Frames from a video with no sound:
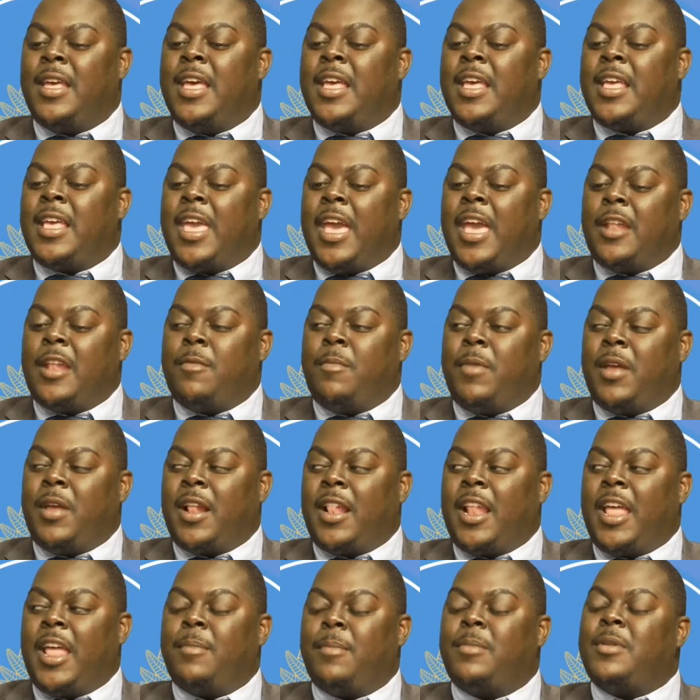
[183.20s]
can be
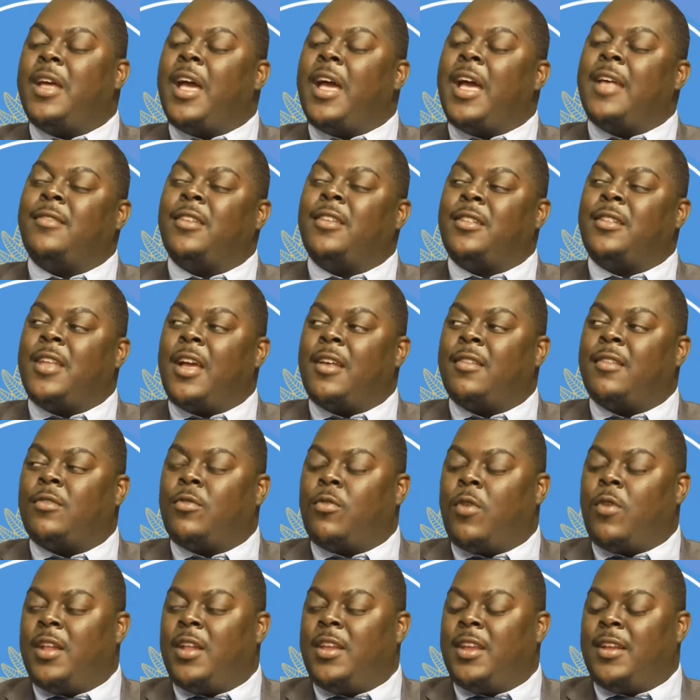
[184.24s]
claimed as a tax
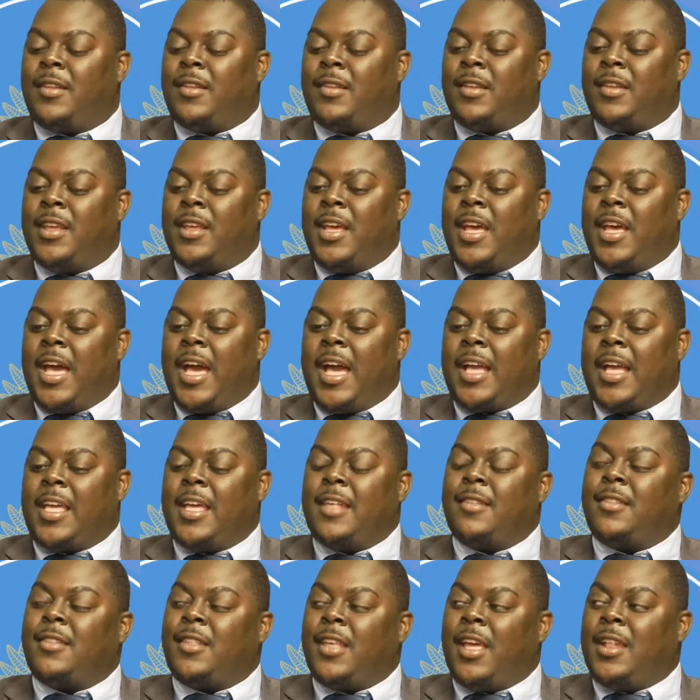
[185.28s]
credit
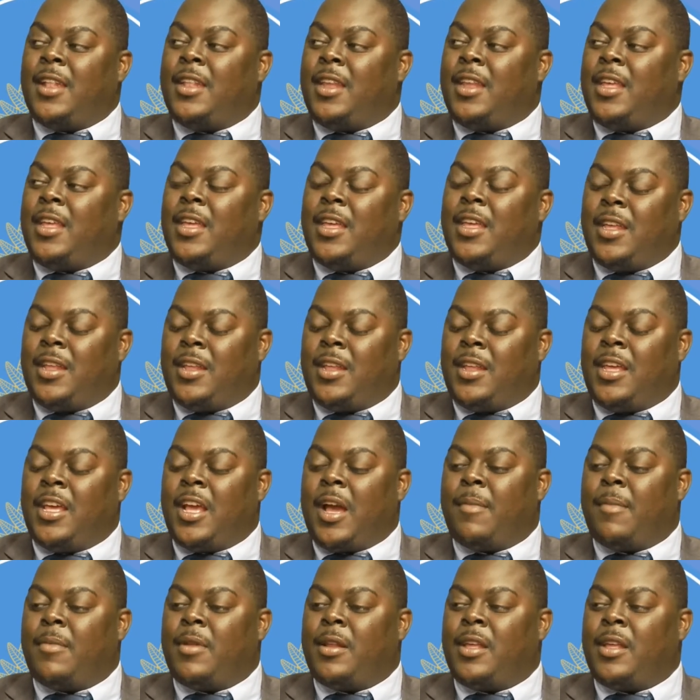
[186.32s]
against any
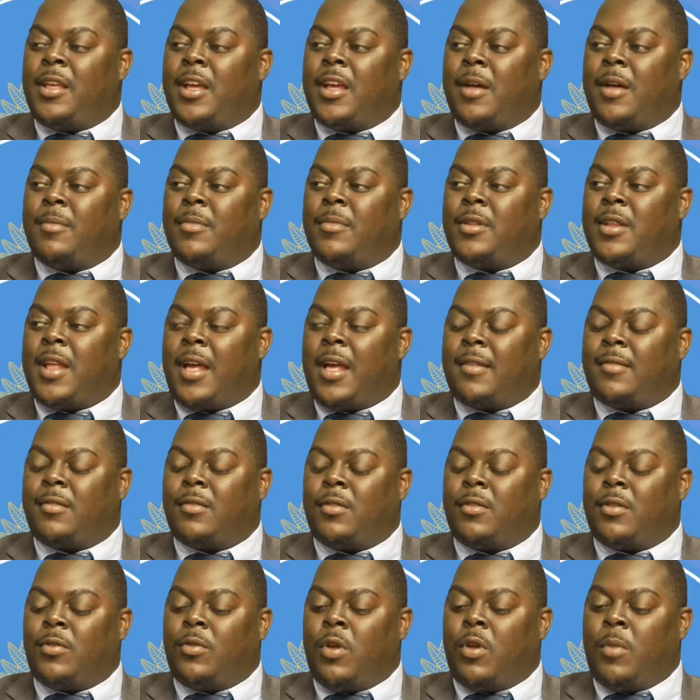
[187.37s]
income tax
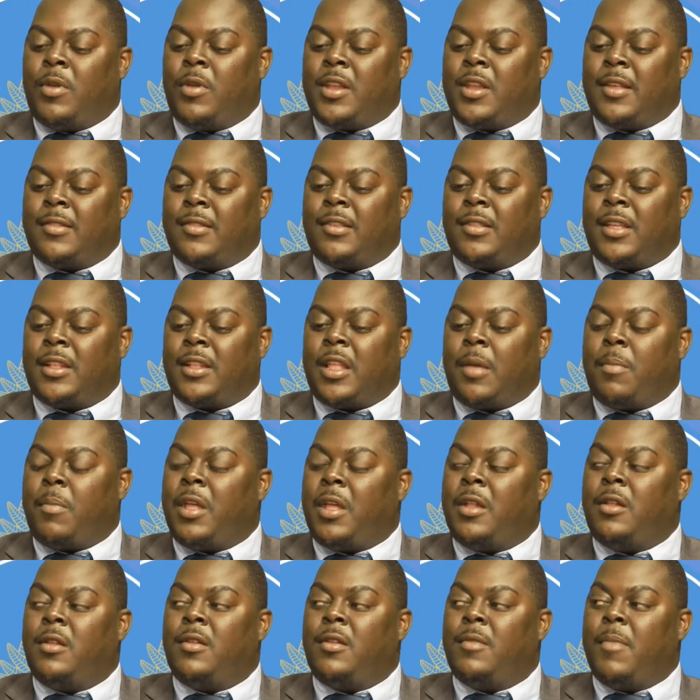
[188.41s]
remittances that are
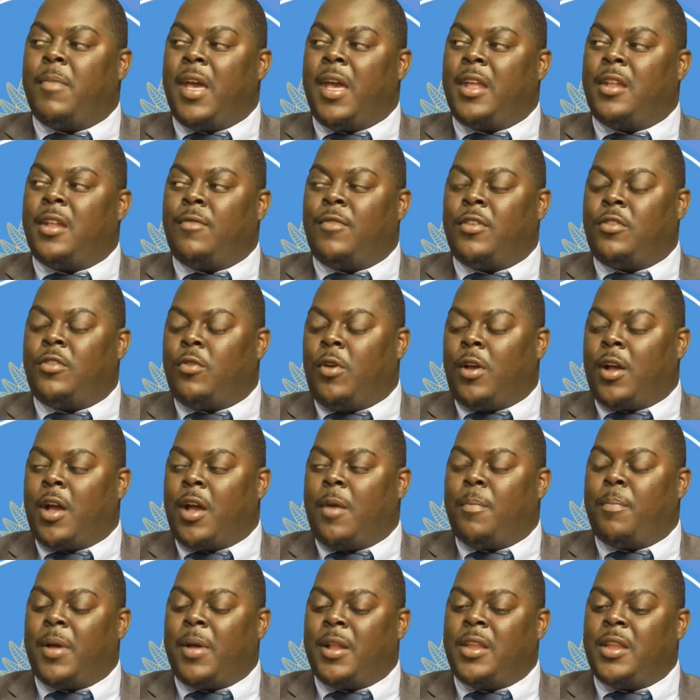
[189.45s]
made by an individual or
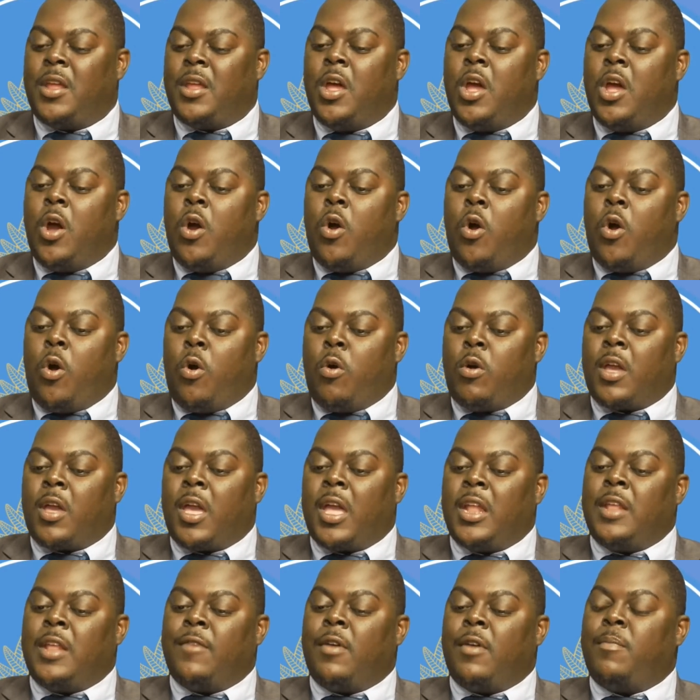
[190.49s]
company, or
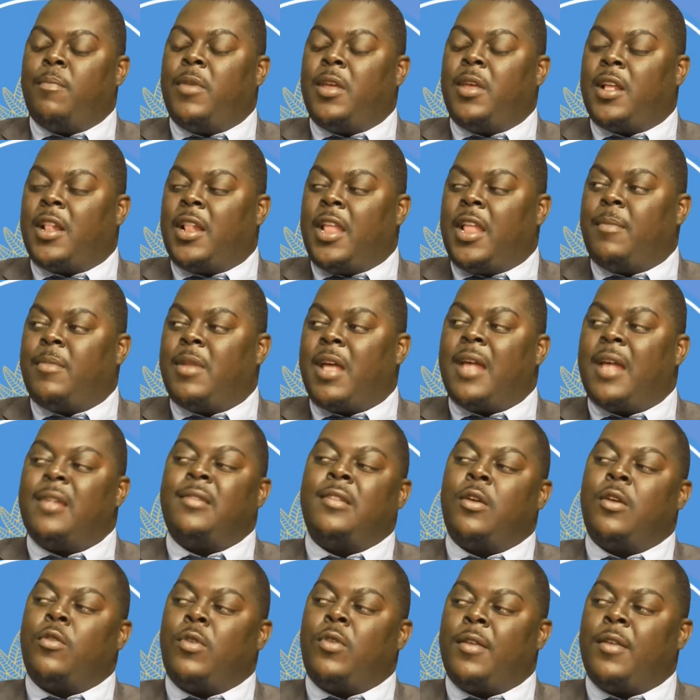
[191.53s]
can even be claimed as
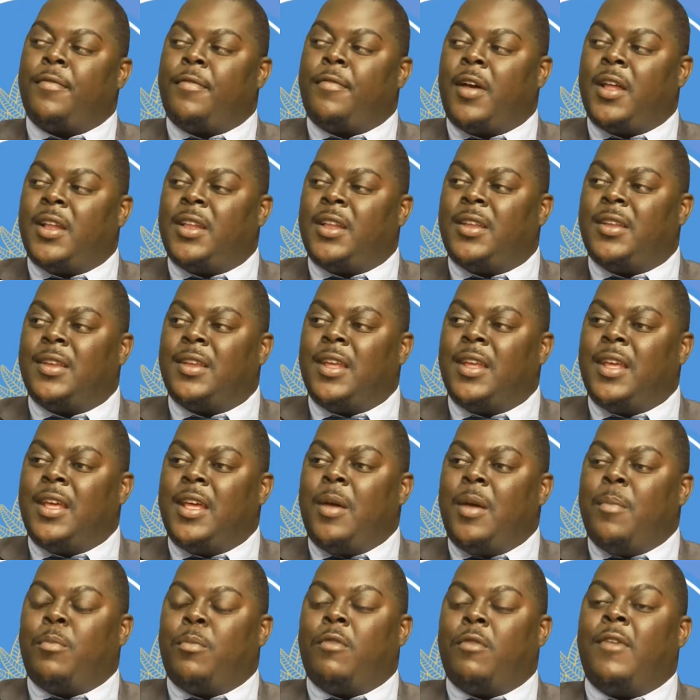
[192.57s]
a refund,
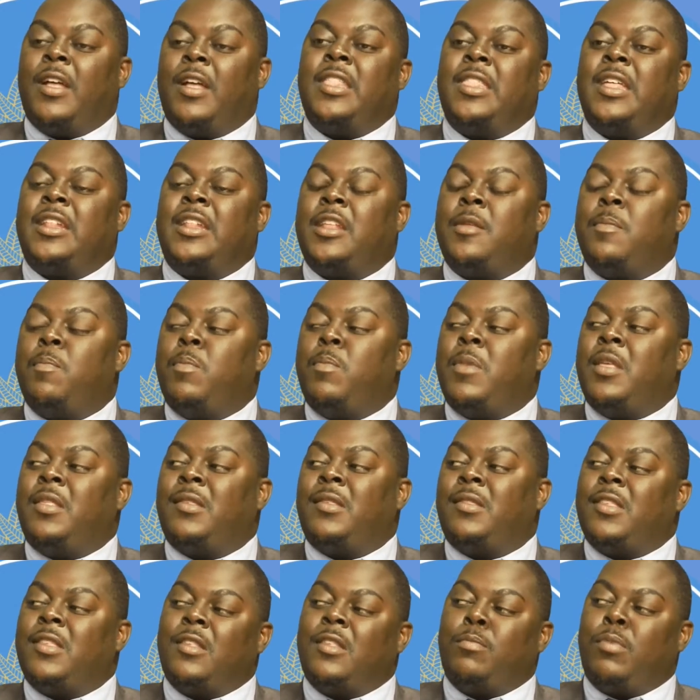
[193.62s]
provided that it meets
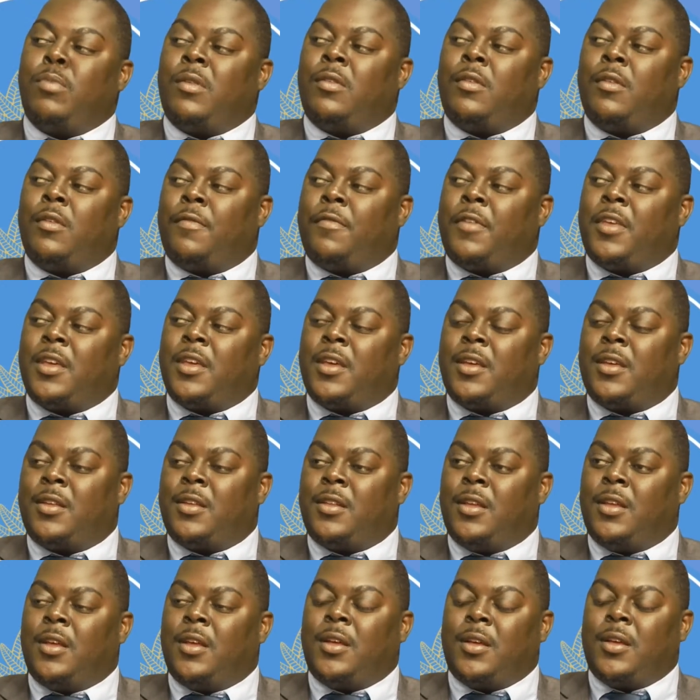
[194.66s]
the specific
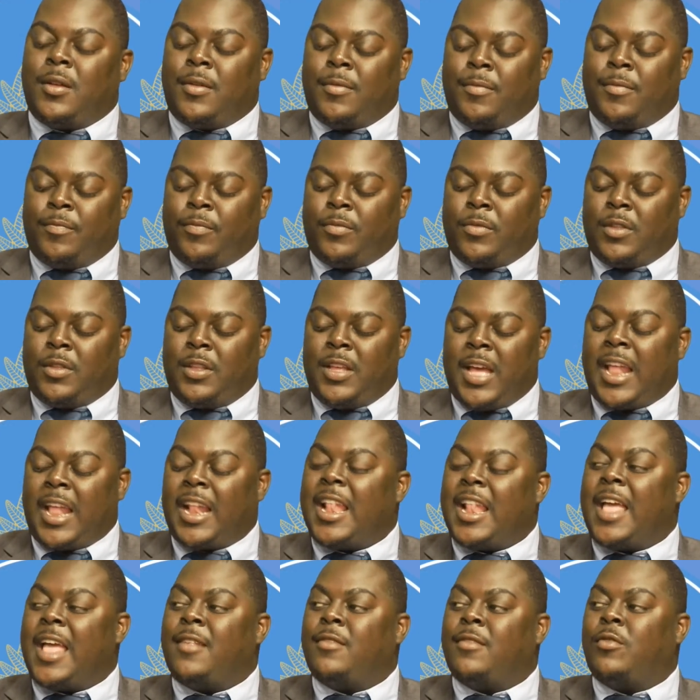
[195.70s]

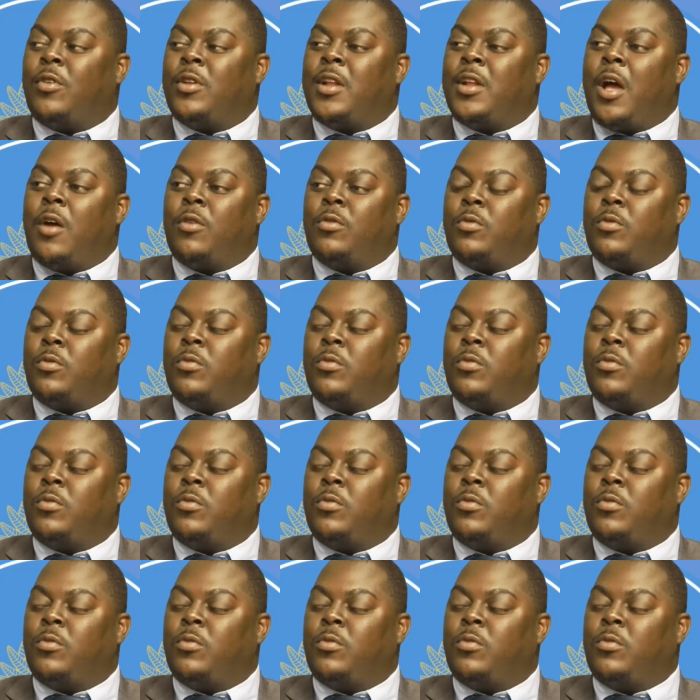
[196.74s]
guidelines on how